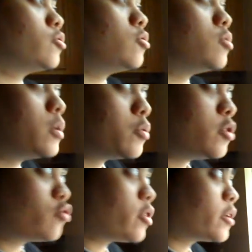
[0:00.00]
So I'm
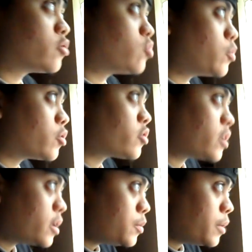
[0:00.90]
going to try this one more
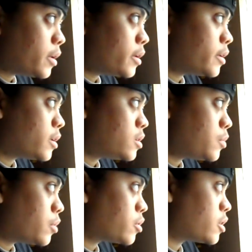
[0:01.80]
time, and
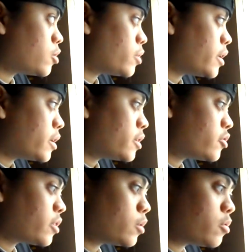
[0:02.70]
I'm going to go ahead
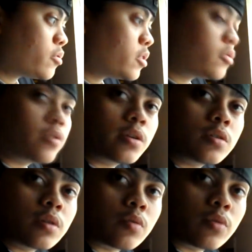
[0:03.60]
and sign off on this
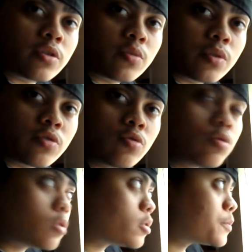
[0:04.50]
video. I don't want it to be
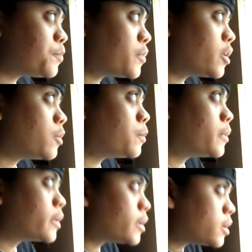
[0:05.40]
too long,
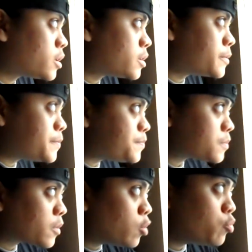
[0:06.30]
but
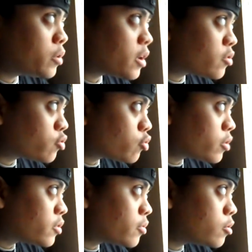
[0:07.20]
I hope you guys
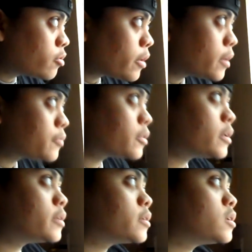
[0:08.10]
enjoy these photographs,
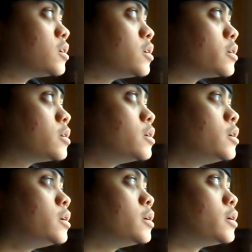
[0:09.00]
and
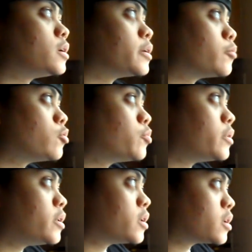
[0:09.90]
I will
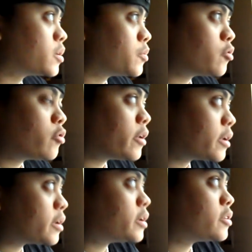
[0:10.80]
be
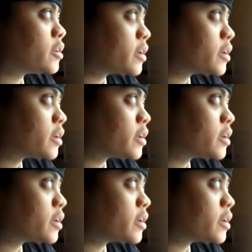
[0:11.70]
creating a